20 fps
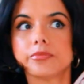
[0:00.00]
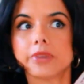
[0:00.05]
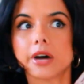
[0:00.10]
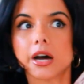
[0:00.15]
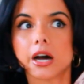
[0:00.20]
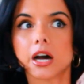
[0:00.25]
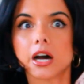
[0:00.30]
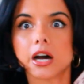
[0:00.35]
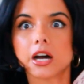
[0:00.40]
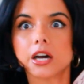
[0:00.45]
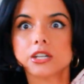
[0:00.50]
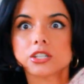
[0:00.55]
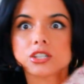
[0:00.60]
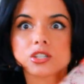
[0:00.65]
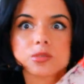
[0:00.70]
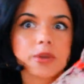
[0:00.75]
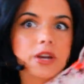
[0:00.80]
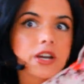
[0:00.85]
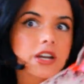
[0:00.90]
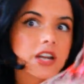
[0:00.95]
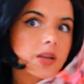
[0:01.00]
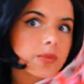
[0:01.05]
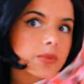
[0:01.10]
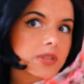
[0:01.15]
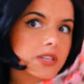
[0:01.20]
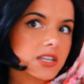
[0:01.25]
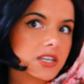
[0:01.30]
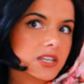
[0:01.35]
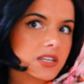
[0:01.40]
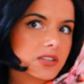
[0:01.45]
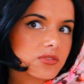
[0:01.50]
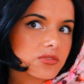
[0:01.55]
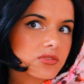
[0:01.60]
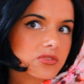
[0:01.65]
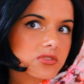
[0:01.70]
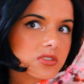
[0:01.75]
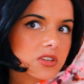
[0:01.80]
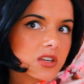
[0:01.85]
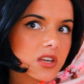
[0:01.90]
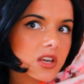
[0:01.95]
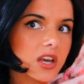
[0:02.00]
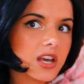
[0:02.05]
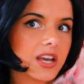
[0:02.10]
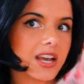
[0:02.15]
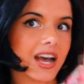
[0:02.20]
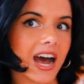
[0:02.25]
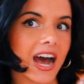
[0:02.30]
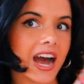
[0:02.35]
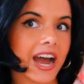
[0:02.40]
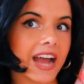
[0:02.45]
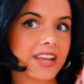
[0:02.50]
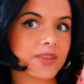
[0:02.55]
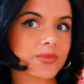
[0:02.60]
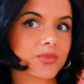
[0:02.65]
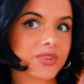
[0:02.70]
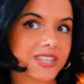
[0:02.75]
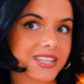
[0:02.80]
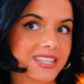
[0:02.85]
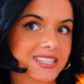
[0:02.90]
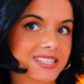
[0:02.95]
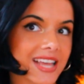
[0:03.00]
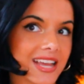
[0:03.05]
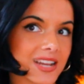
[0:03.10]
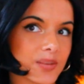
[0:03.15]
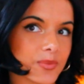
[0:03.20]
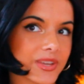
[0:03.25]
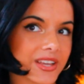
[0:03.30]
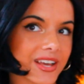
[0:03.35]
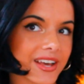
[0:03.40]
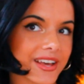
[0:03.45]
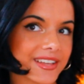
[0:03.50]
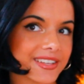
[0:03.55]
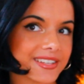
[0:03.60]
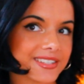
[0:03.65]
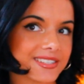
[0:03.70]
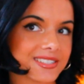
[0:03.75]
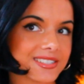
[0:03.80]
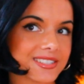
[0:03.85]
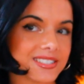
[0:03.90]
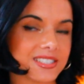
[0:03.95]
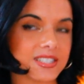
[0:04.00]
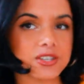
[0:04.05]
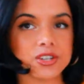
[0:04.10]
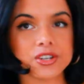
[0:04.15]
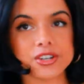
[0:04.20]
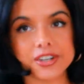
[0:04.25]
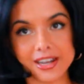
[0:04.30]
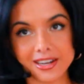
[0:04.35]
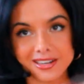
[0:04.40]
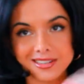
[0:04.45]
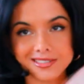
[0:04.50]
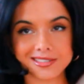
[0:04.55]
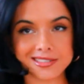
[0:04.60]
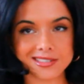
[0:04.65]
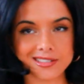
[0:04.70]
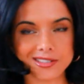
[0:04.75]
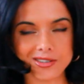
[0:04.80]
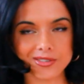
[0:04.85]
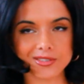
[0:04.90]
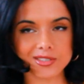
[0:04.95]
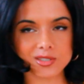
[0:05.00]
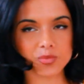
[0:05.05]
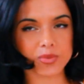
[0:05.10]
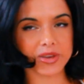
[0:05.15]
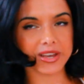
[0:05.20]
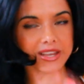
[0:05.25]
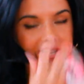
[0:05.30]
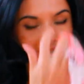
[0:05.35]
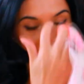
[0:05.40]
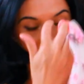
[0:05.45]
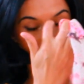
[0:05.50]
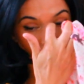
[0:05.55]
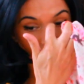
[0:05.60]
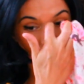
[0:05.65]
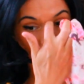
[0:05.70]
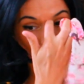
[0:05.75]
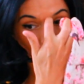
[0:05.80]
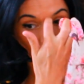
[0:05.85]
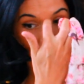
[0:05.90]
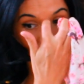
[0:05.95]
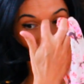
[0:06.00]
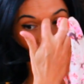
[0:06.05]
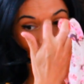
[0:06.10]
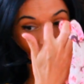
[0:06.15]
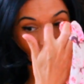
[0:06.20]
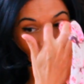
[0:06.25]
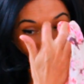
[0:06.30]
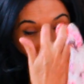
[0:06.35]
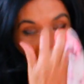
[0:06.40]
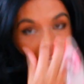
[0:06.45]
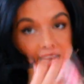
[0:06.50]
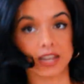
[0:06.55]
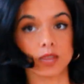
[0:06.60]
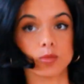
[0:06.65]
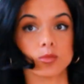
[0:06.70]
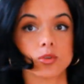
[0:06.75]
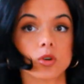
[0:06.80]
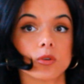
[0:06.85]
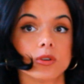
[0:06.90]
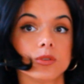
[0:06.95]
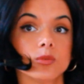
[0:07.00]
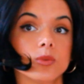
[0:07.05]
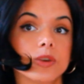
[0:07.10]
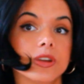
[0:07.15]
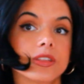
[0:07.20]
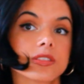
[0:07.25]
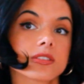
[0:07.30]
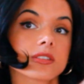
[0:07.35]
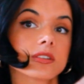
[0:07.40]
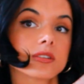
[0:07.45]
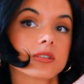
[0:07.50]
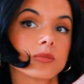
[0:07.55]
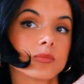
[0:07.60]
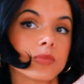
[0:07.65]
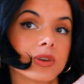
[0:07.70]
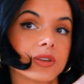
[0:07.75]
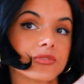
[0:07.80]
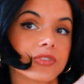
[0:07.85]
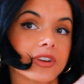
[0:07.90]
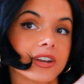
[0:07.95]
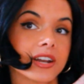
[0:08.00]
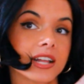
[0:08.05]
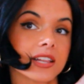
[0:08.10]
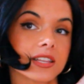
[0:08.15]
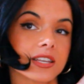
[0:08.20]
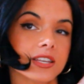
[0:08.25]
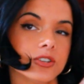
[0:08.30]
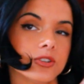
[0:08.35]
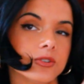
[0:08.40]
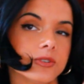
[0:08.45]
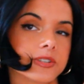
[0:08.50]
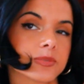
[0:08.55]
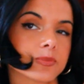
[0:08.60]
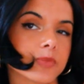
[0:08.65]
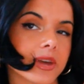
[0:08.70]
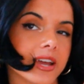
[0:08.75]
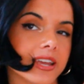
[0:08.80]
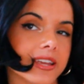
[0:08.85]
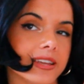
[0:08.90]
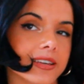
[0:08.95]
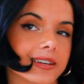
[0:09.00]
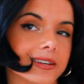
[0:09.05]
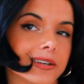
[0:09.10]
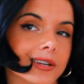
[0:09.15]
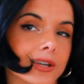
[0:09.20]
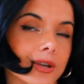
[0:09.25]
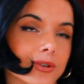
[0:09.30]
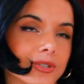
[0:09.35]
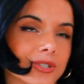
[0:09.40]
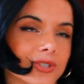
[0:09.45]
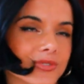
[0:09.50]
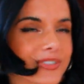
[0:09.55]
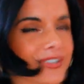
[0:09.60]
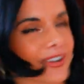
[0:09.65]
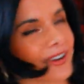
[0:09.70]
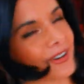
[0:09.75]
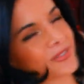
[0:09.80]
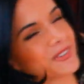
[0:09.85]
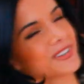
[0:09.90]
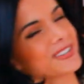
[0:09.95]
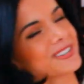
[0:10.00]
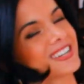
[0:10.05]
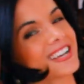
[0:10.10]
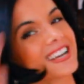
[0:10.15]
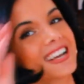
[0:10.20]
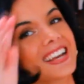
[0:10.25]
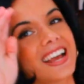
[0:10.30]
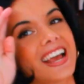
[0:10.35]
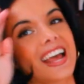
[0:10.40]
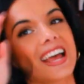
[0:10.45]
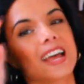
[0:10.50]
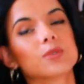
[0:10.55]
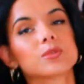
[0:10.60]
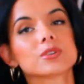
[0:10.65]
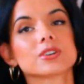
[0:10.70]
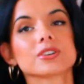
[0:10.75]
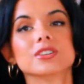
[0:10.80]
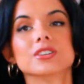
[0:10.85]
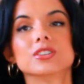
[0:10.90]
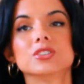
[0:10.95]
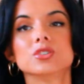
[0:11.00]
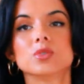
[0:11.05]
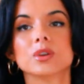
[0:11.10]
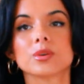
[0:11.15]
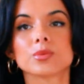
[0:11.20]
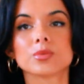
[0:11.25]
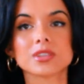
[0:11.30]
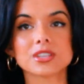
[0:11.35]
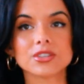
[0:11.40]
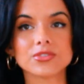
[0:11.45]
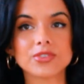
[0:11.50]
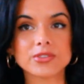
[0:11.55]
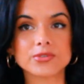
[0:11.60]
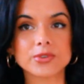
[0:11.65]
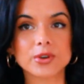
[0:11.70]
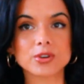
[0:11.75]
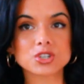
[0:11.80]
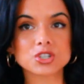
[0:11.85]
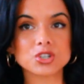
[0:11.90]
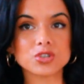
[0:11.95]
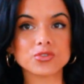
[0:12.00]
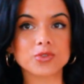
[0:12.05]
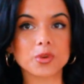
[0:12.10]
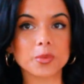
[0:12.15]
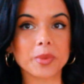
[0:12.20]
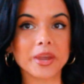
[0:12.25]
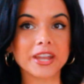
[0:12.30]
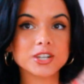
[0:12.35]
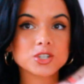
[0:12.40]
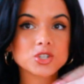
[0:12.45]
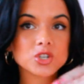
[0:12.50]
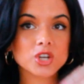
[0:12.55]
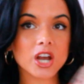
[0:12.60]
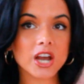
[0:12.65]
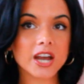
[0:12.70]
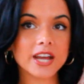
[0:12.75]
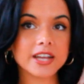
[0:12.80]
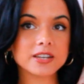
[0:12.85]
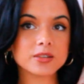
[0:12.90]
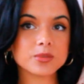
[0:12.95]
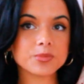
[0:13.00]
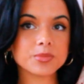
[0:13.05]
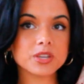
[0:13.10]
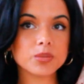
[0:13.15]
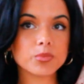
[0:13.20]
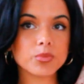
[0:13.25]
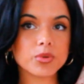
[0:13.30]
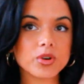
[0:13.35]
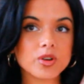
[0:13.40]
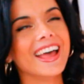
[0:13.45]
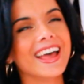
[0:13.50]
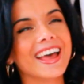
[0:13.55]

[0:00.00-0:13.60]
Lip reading: Poshmark, I believe. I am really excited because you're not gonna know this, but this weekend I am going with my friend Eileen, who is my go-to photographer, and we're going to do a really fun photo shoot for Patreon people.